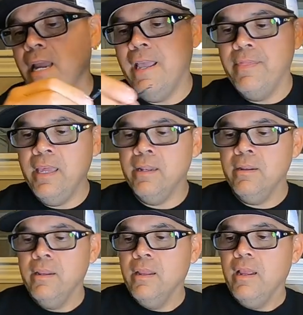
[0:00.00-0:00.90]
And
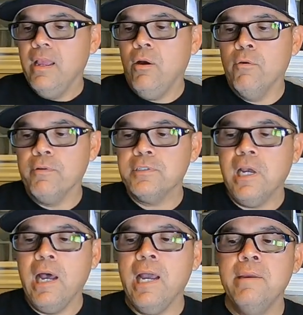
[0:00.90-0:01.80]
then over
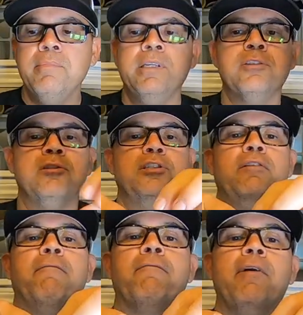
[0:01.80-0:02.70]
time, it starts
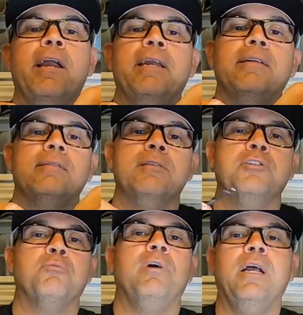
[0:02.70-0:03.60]
to fray.
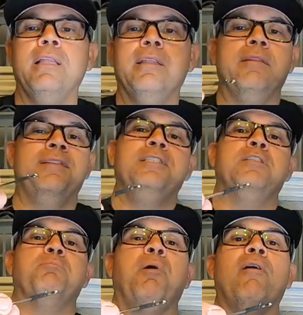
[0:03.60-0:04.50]
This is what I, uh, this
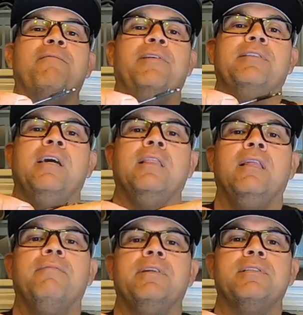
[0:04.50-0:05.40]
is perfect. I
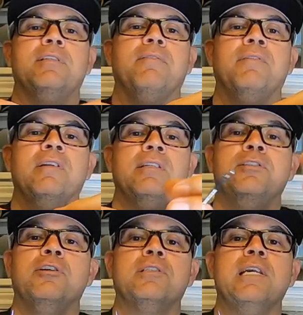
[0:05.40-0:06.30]
love this stuff.
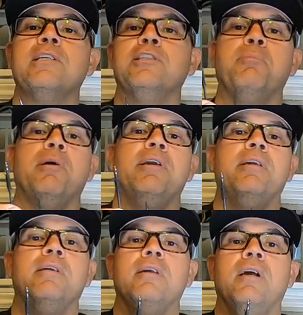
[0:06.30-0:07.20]
This hook's actually
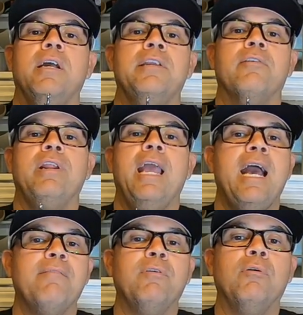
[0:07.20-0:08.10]
probably a year and a
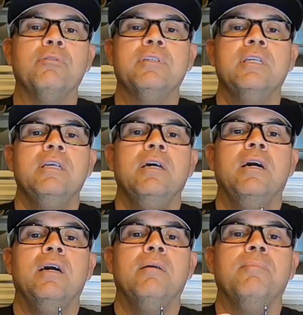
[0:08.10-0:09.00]
half old.
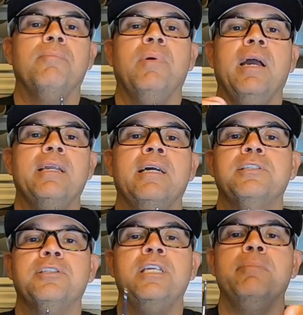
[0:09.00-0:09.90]
Um, I, I,
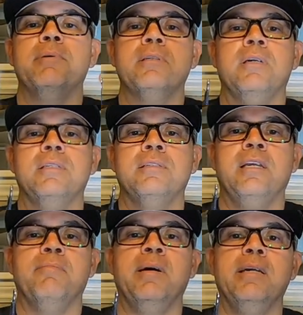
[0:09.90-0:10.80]
just keep a, a
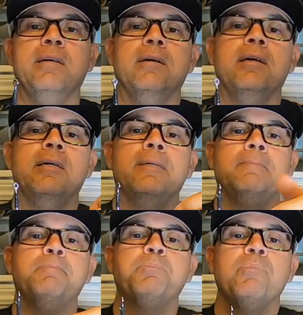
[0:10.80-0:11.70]
set of my
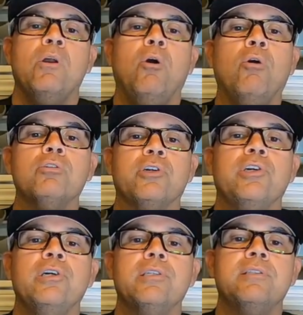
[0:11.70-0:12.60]
um, older
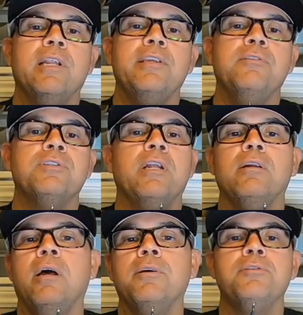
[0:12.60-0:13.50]
hooks that I use and
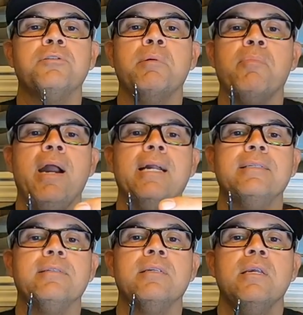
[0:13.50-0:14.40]
I'll, I'll, use them in
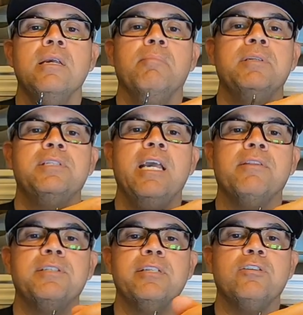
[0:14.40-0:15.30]
practice. But you see how
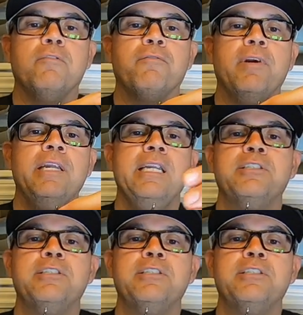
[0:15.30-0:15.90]
this gets all frayed?